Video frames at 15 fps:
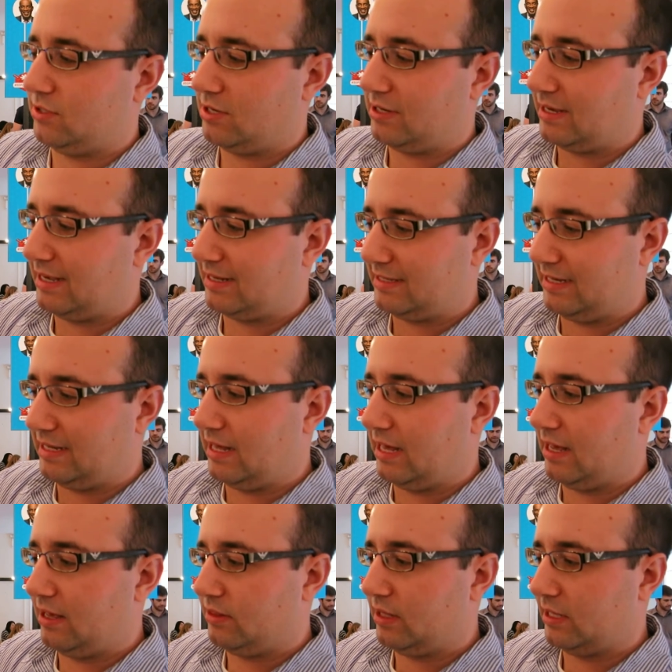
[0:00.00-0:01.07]
So you can see
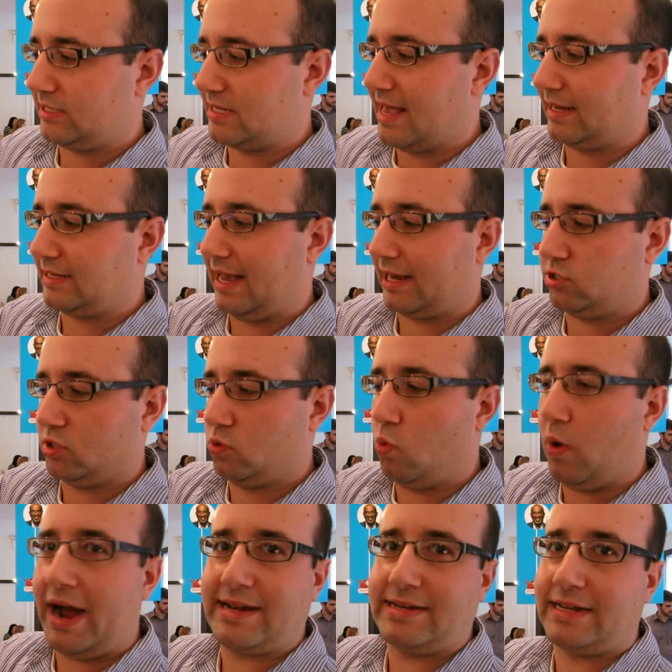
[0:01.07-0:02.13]
the, the snake is
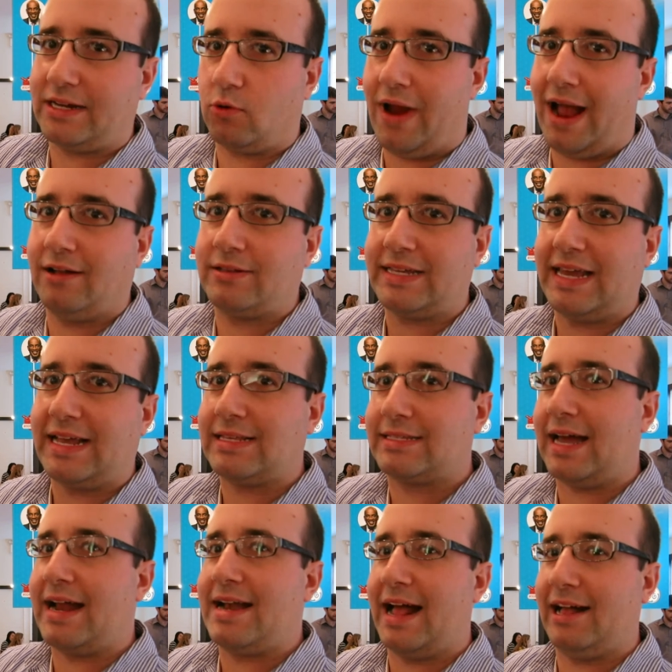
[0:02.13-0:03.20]
actually winding around
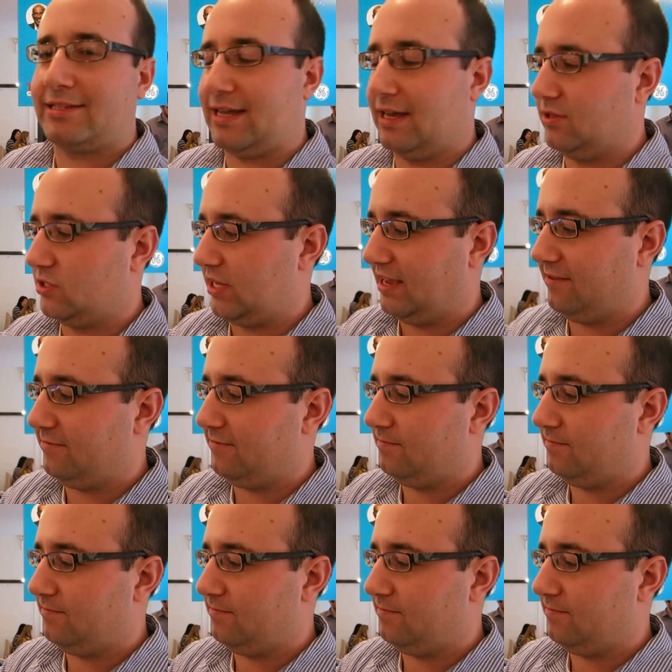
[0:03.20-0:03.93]
inside and outside the safe.